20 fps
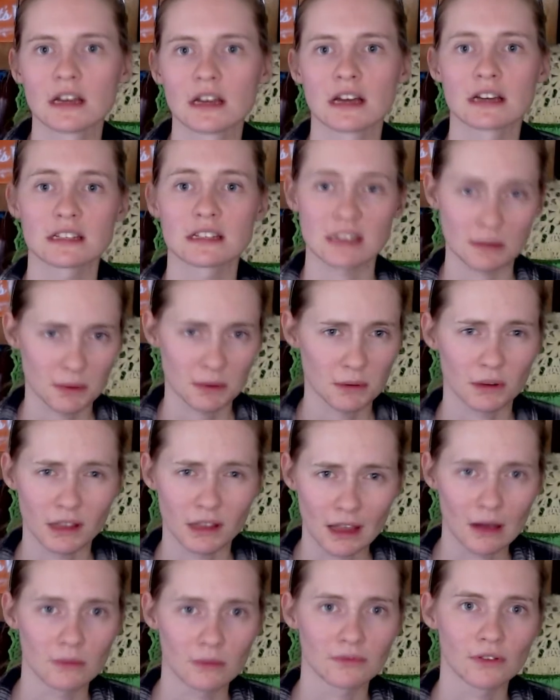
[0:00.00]
because that'd be really
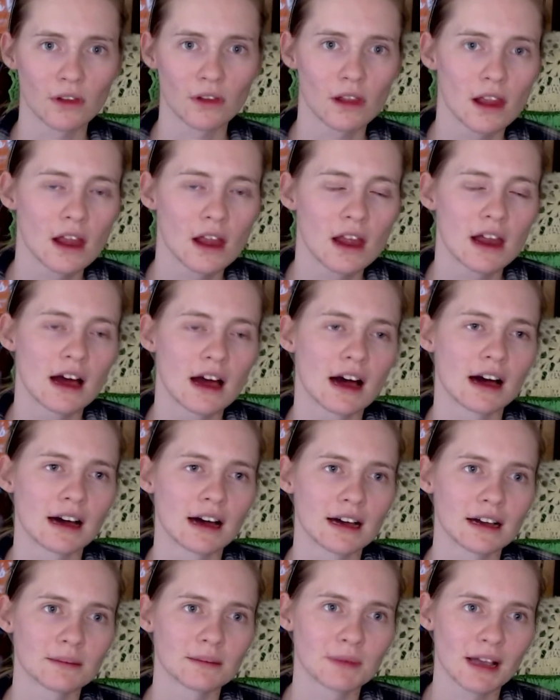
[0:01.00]
helpful
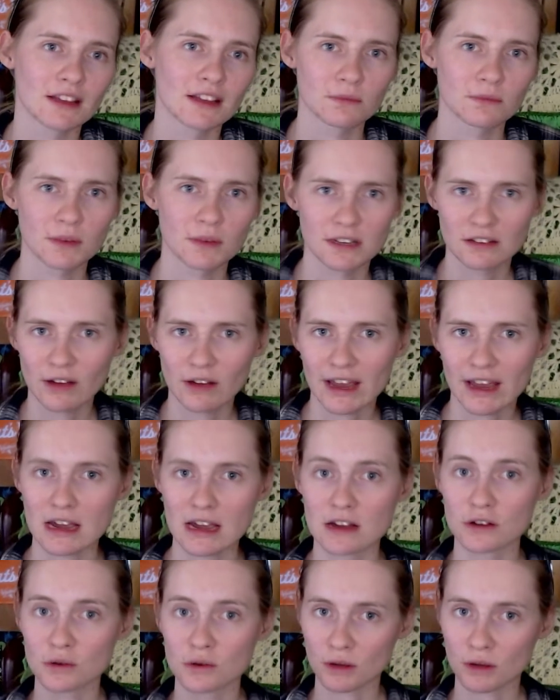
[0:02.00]
uh, because until I get a
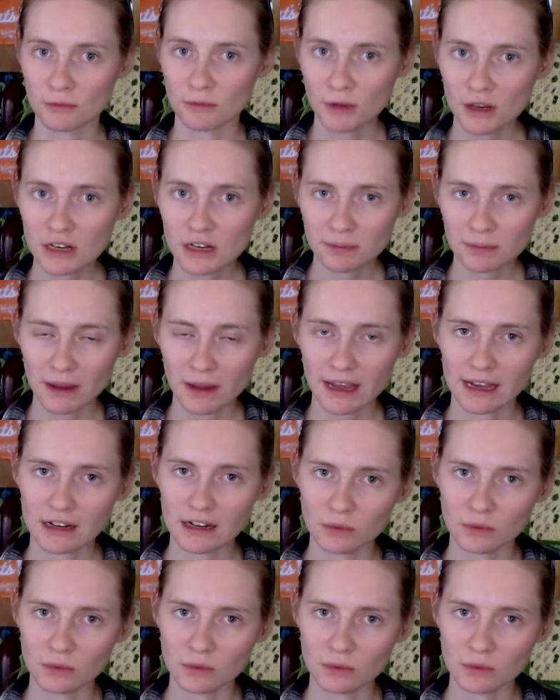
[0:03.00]
new community page,